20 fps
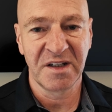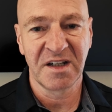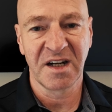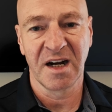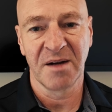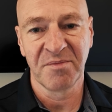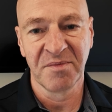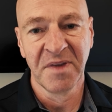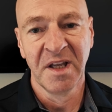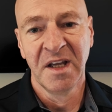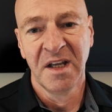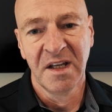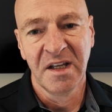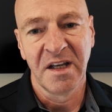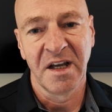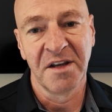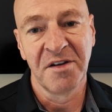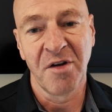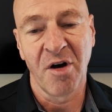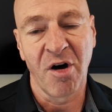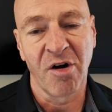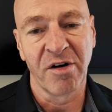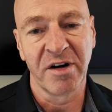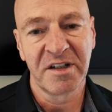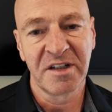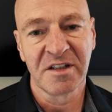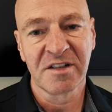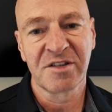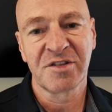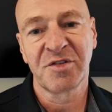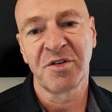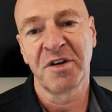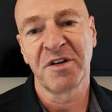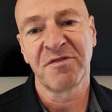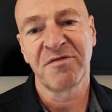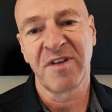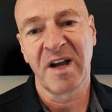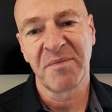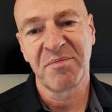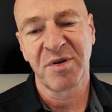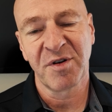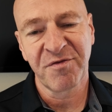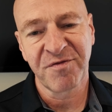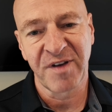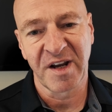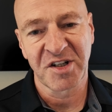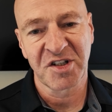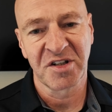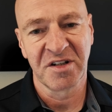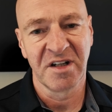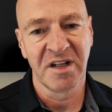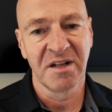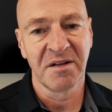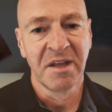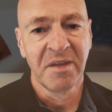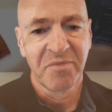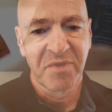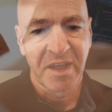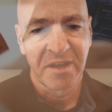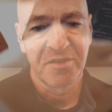become an Oracle certified professional,